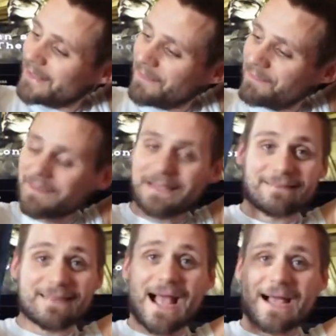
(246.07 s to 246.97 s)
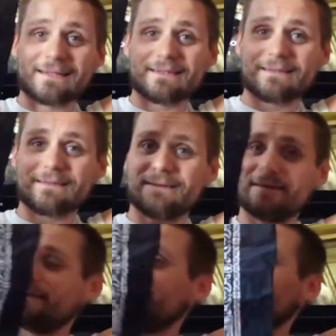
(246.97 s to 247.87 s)
and I think that,
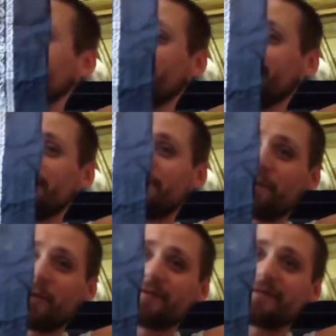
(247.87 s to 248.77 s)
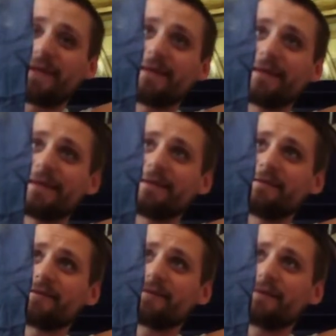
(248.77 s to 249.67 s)
if I'm not mistaken,
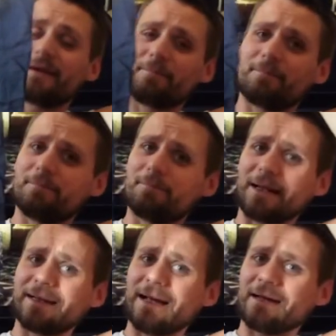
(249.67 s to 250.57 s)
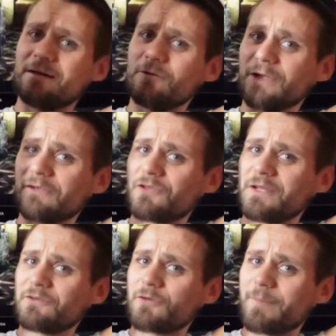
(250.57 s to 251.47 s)
is a bandana, or you can turn
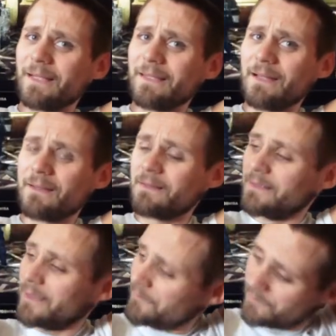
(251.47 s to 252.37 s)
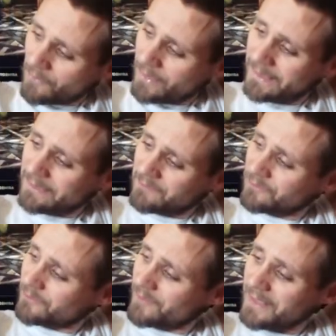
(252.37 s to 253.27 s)
it into a bandana. If not, it is
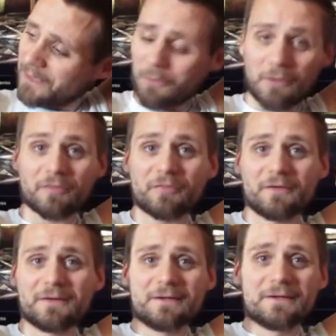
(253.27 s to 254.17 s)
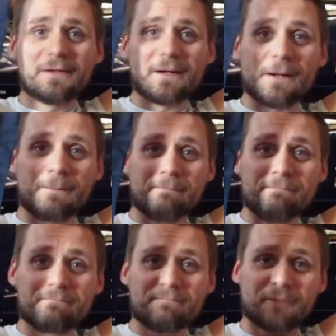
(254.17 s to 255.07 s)
just a cloth, um,
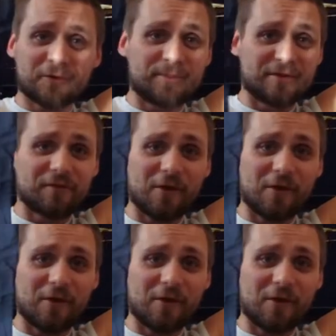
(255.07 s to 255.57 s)
nice piece of